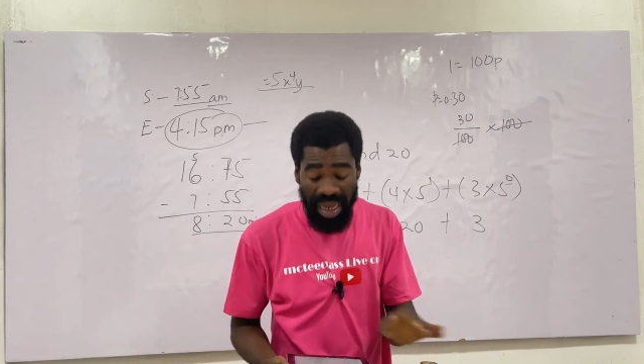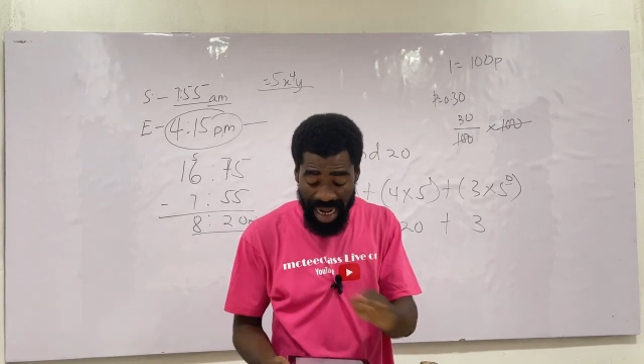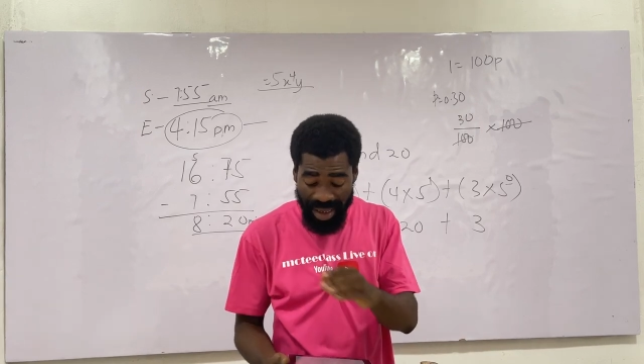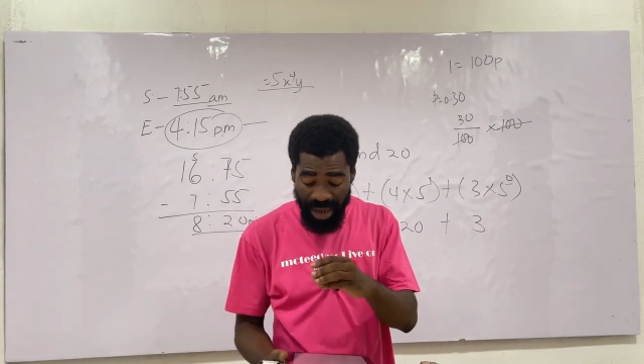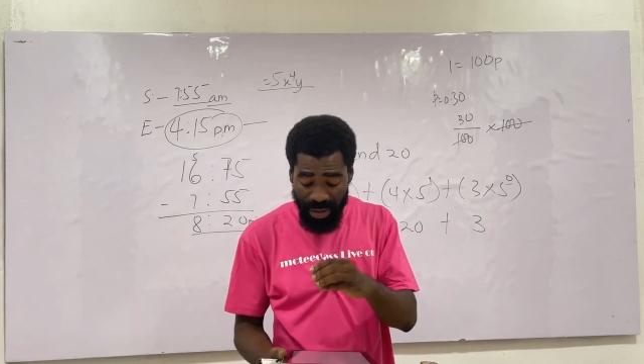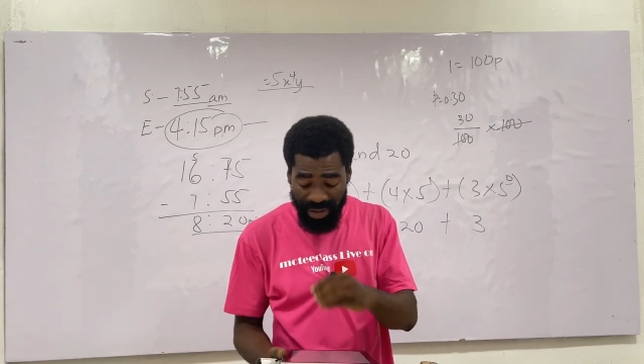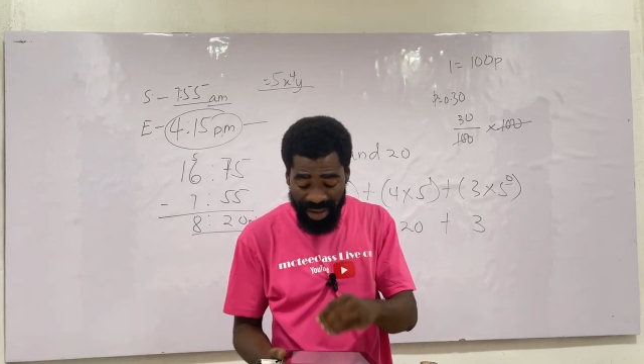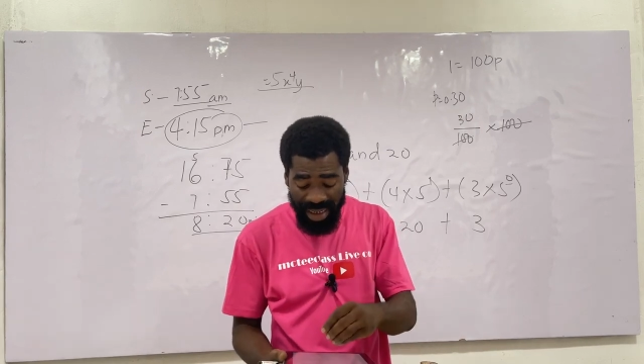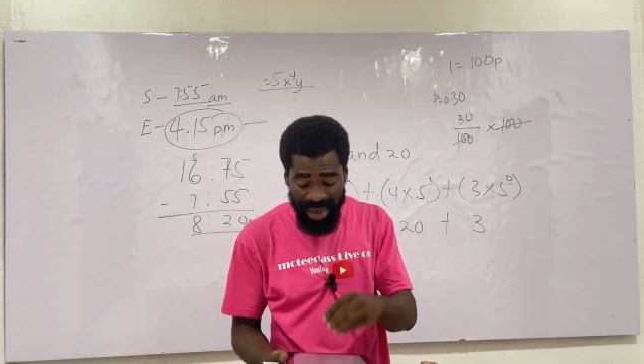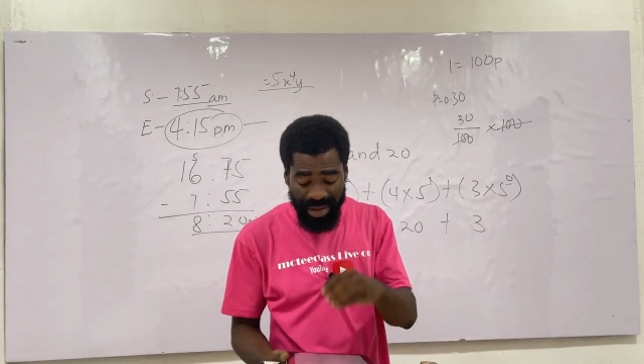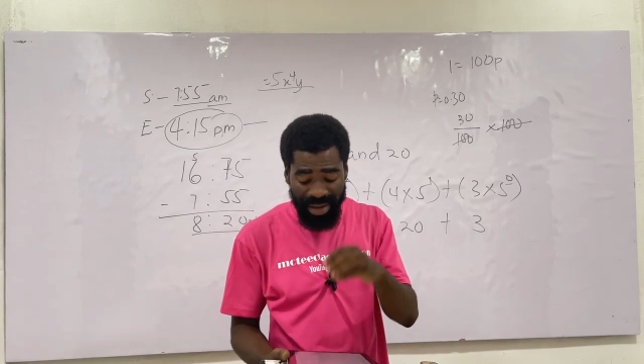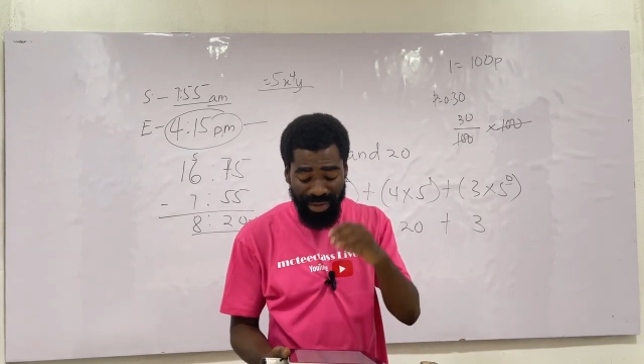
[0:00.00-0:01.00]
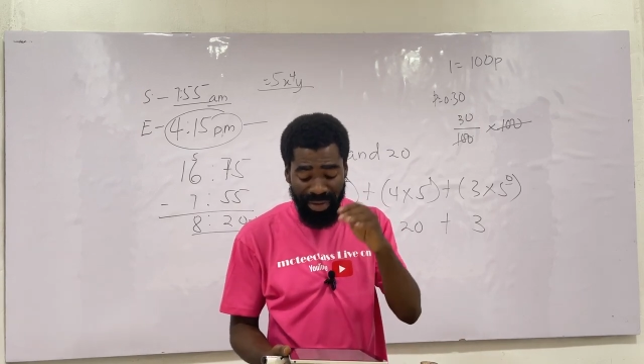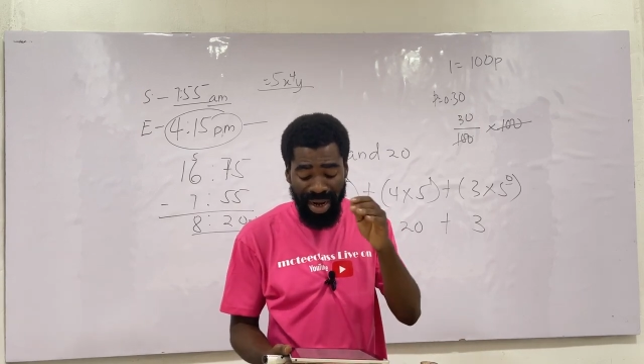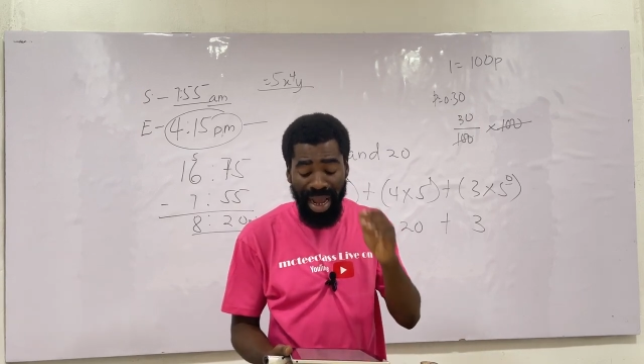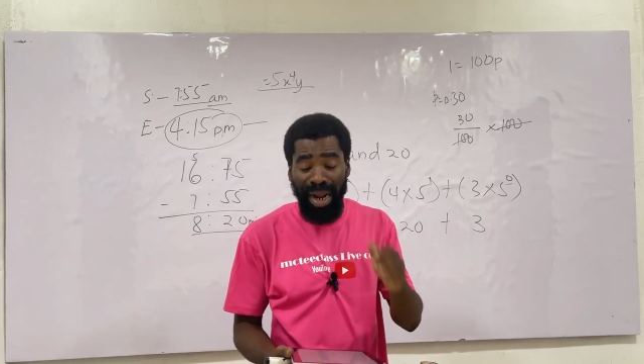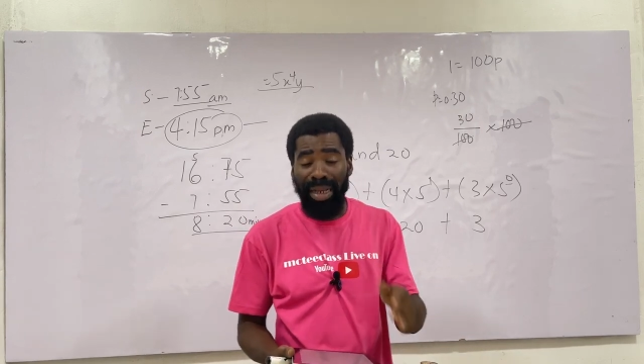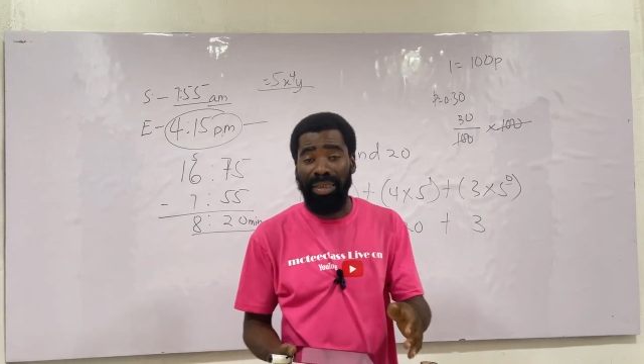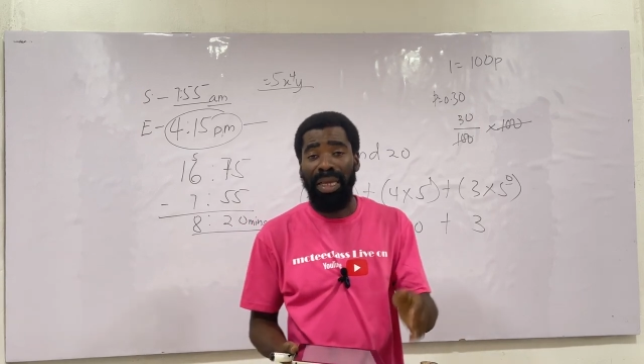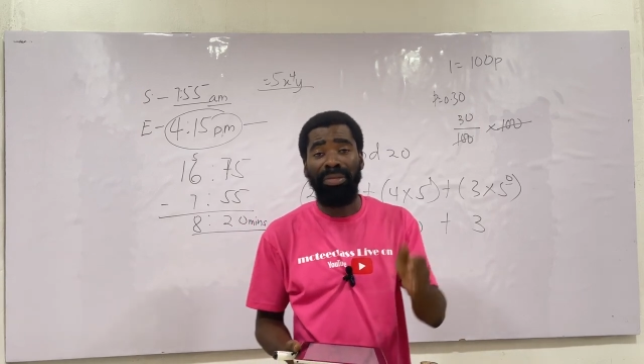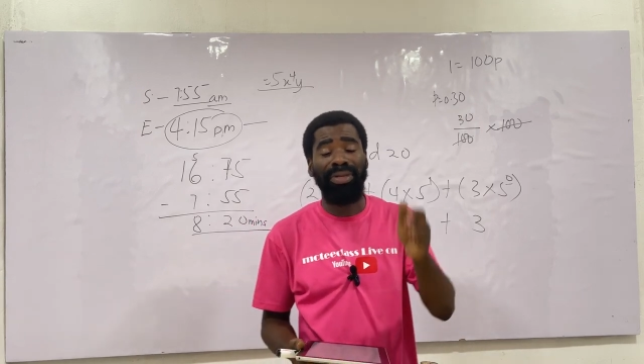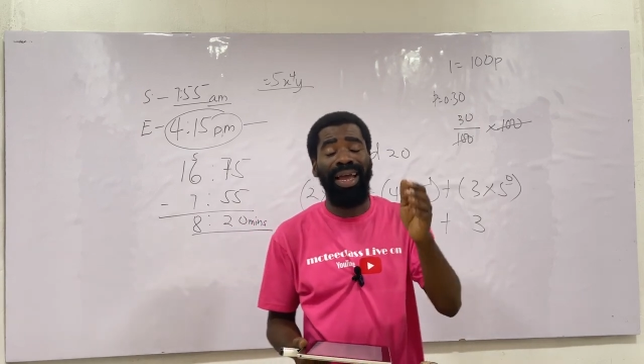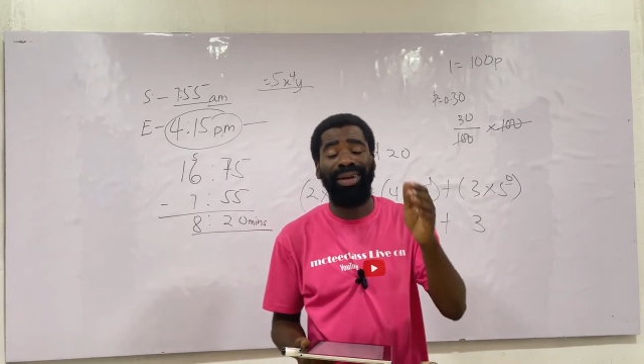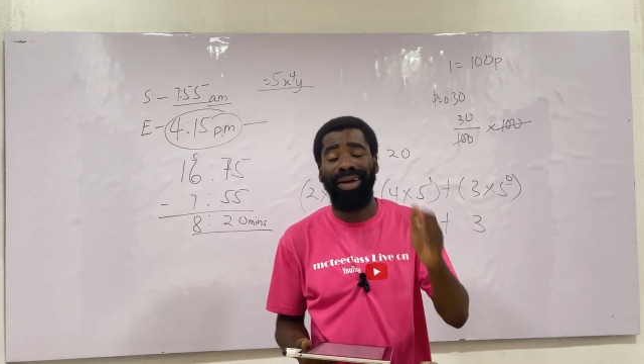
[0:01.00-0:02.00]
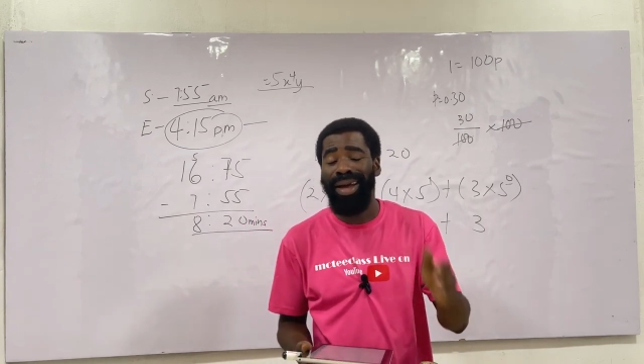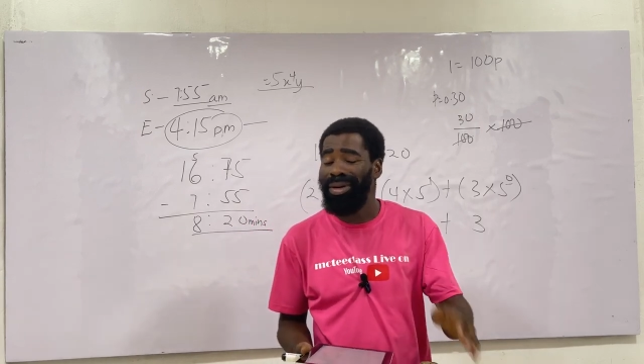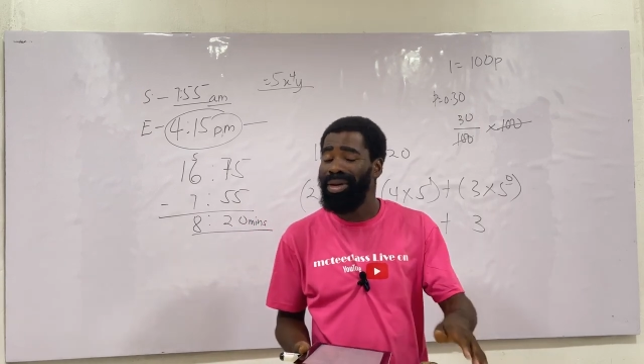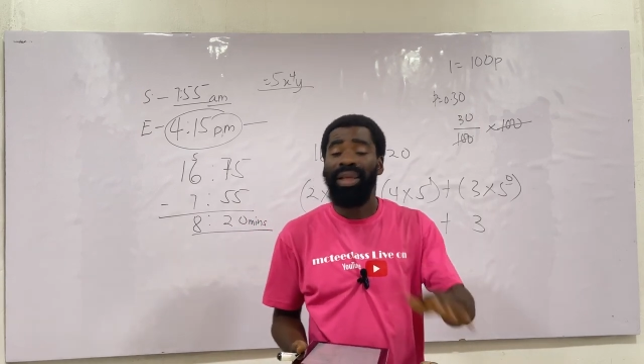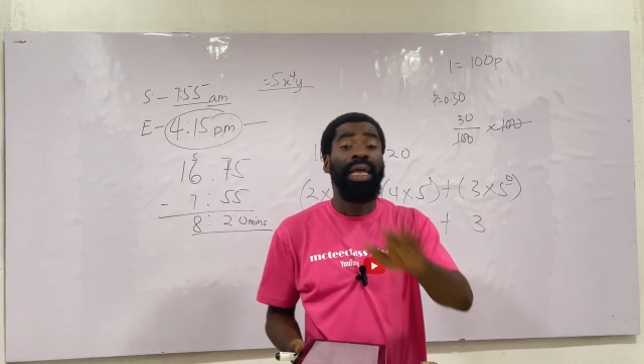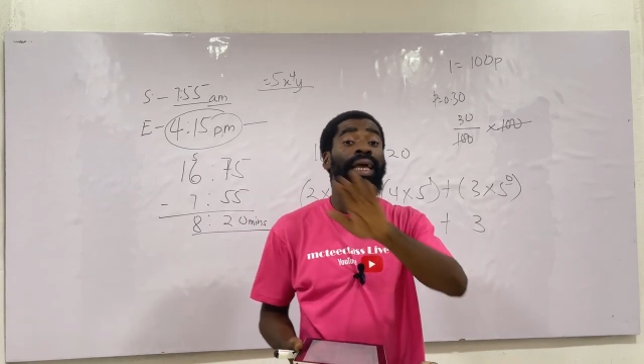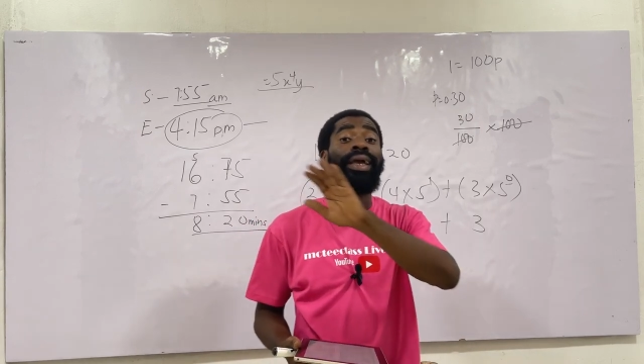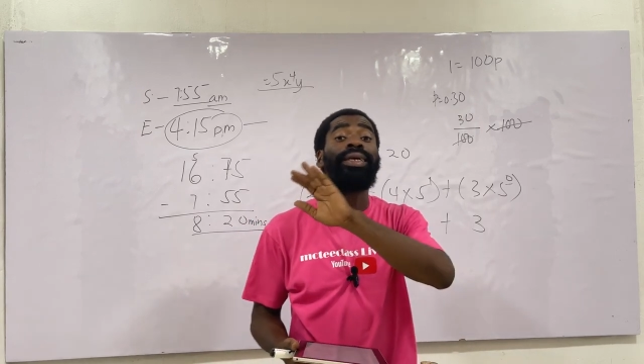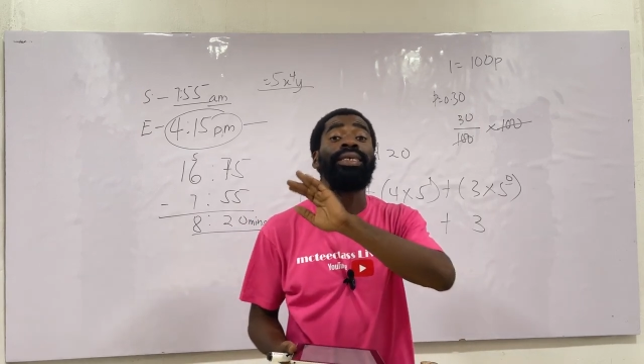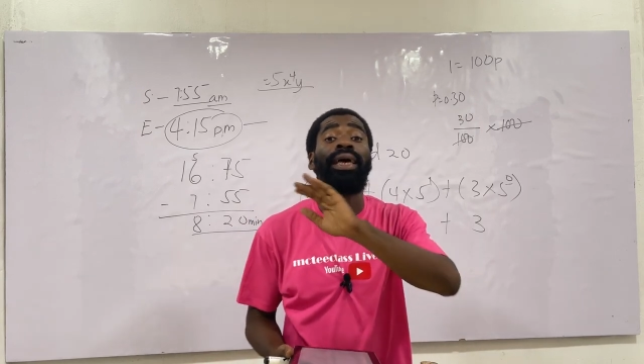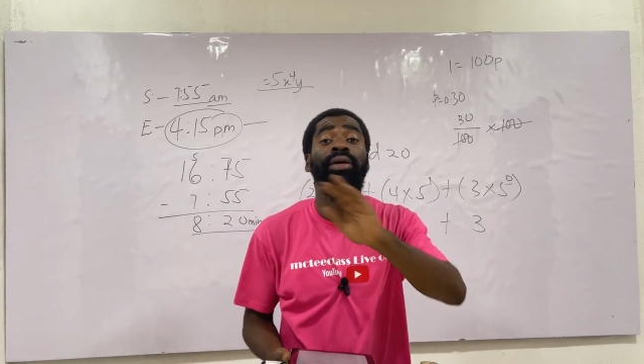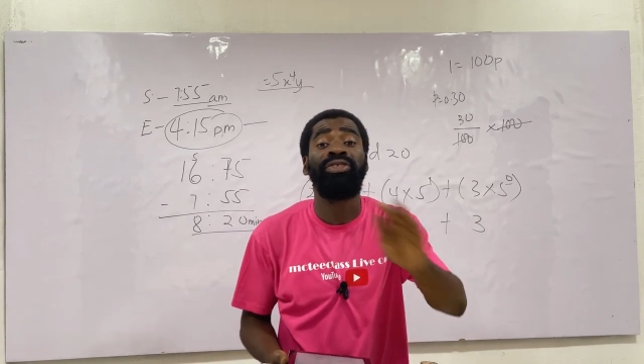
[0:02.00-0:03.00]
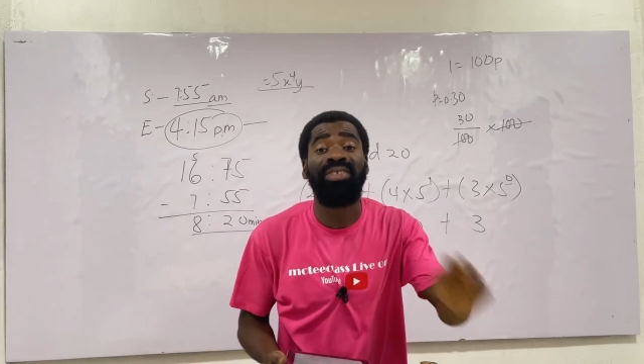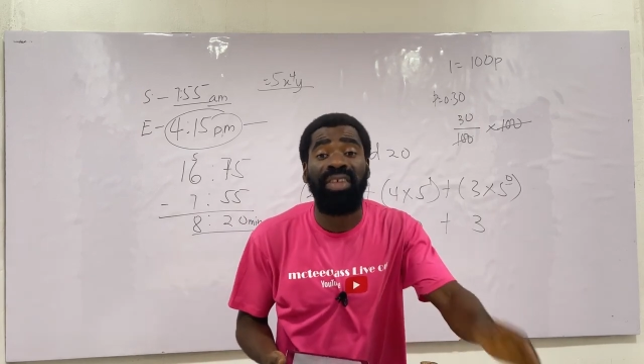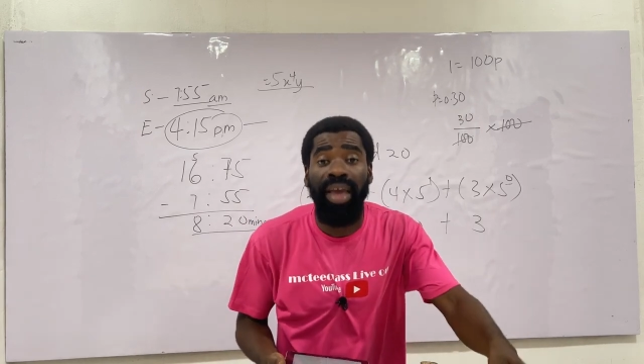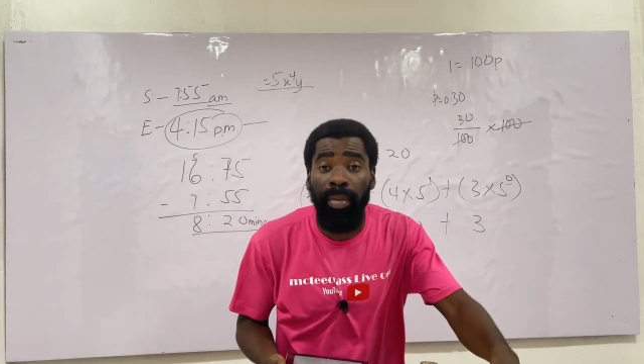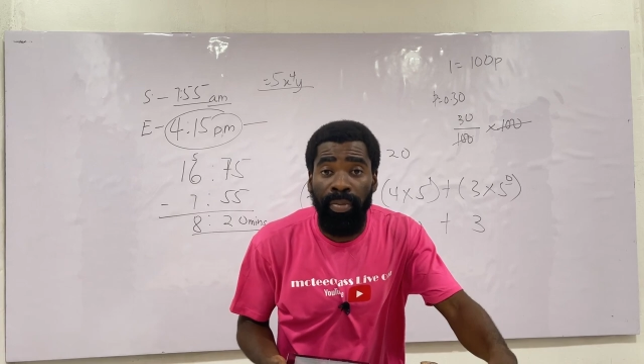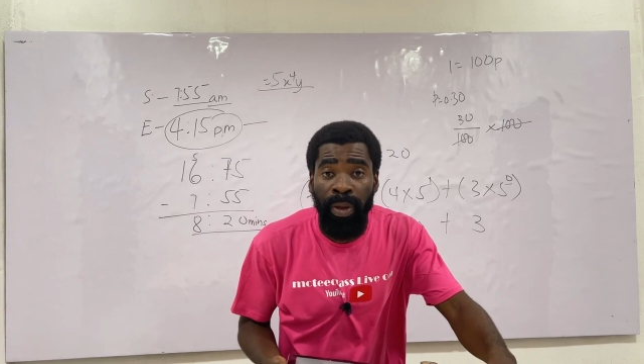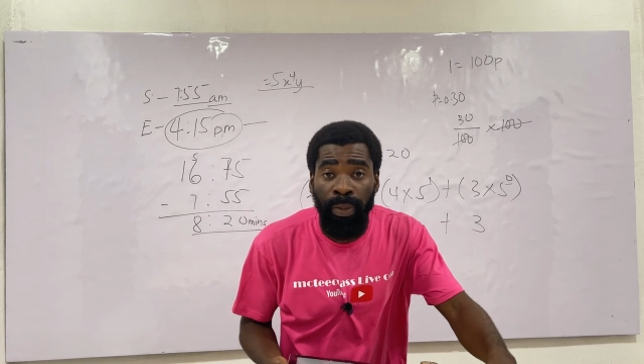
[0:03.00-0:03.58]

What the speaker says: Anytime you see this thing ring at the same time, it's LCM.